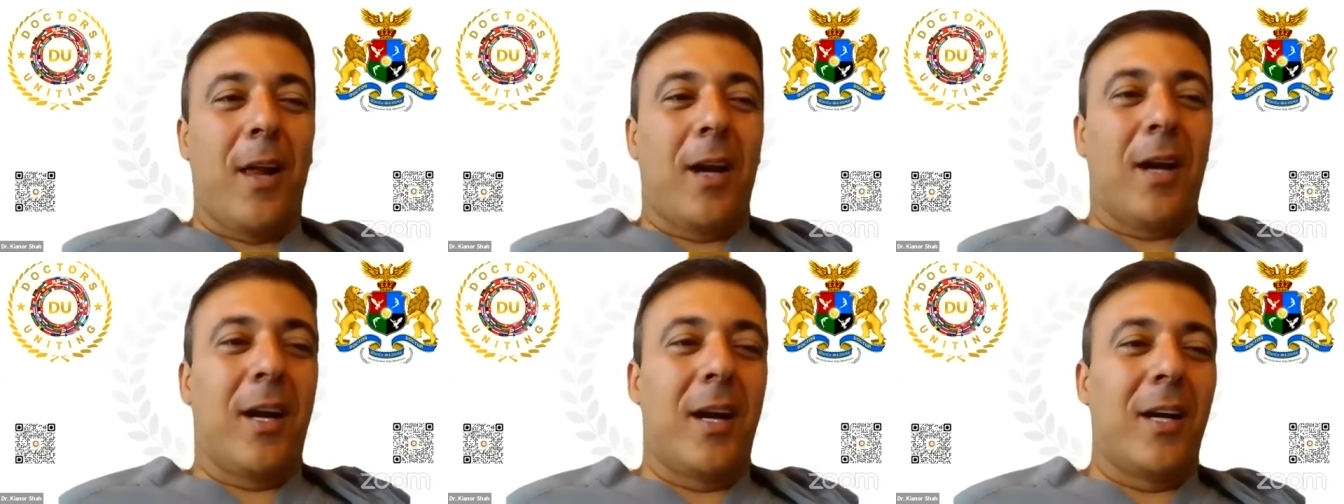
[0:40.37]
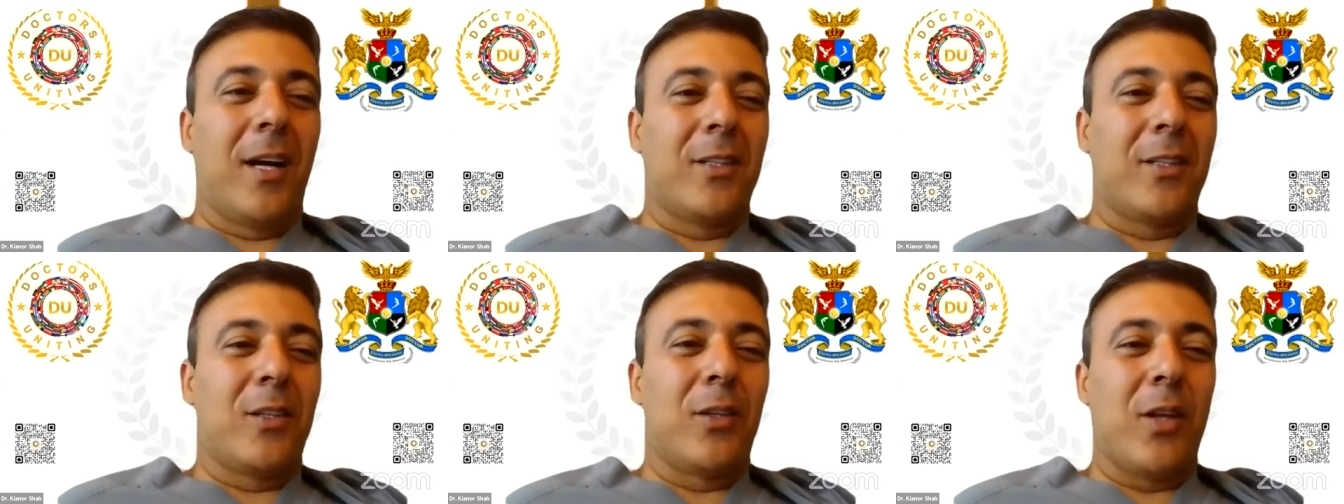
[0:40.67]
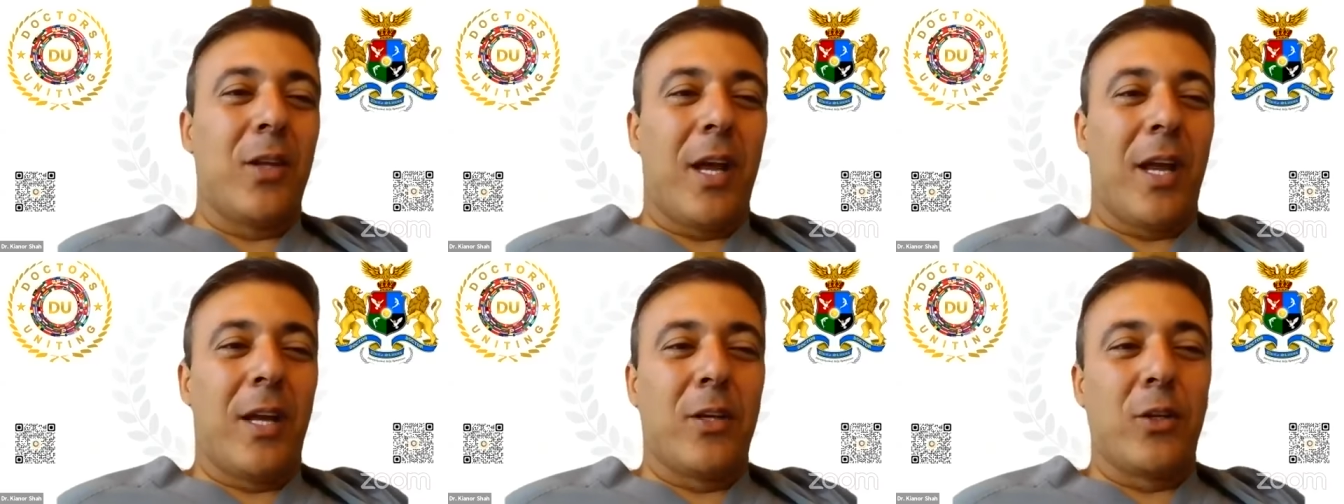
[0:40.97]
uh,
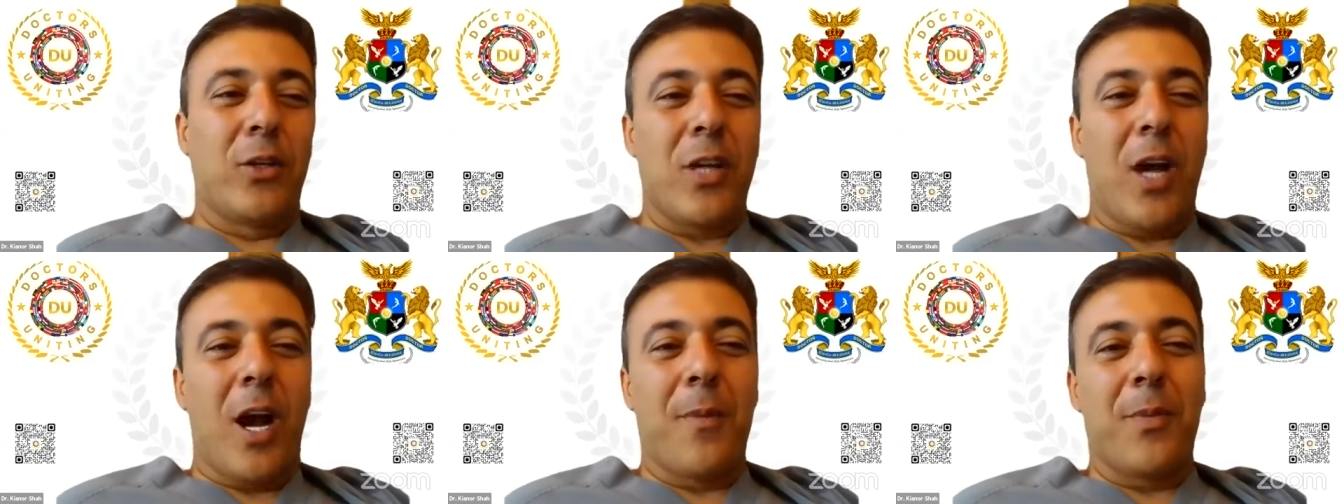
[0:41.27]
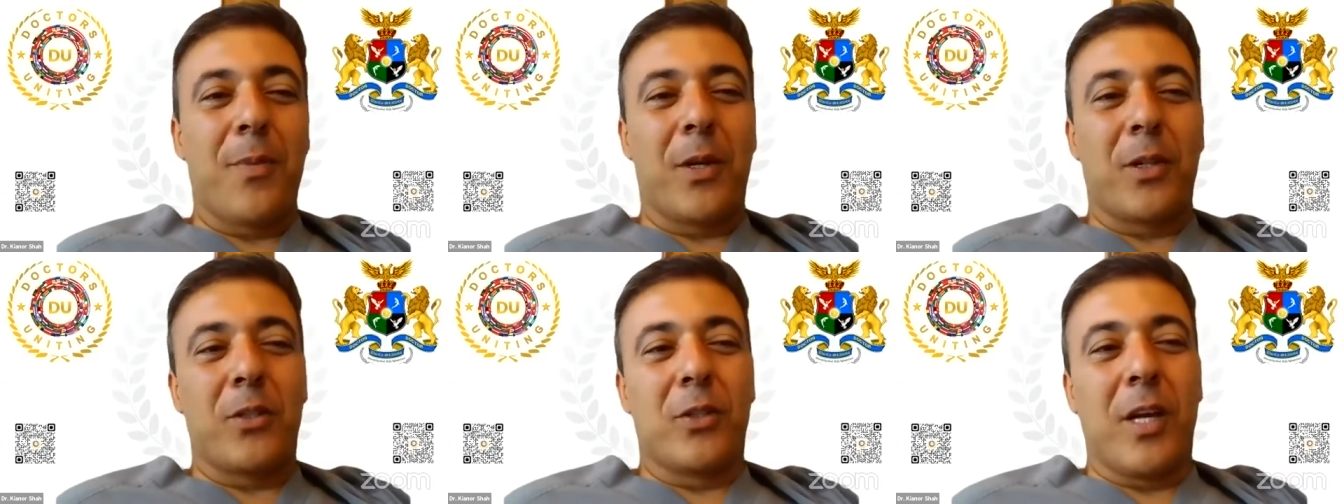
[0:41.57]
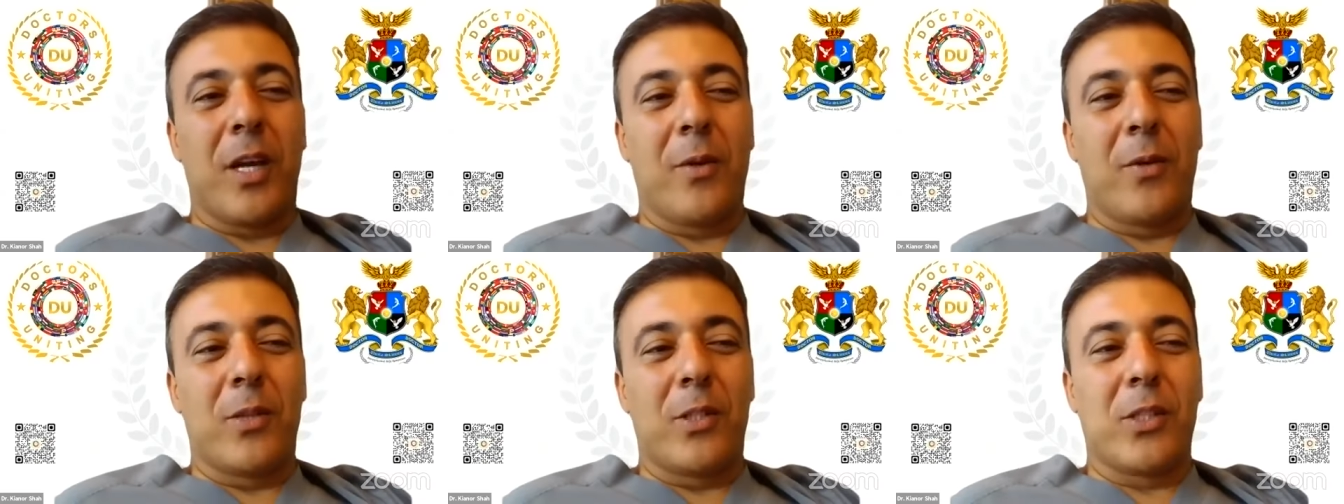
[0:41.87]
and your topic
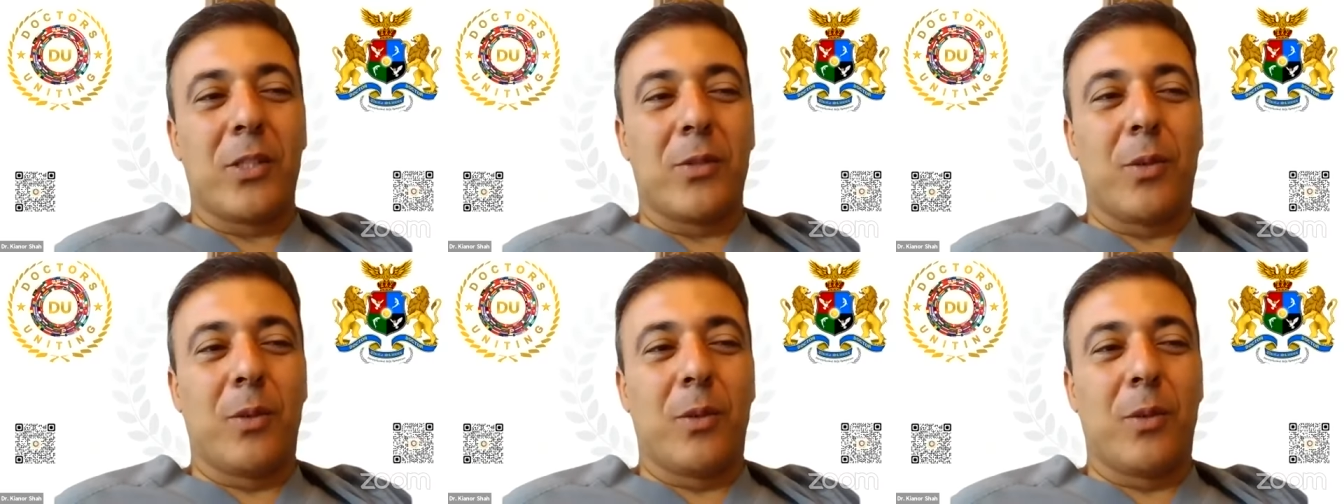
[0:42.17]
today, which is,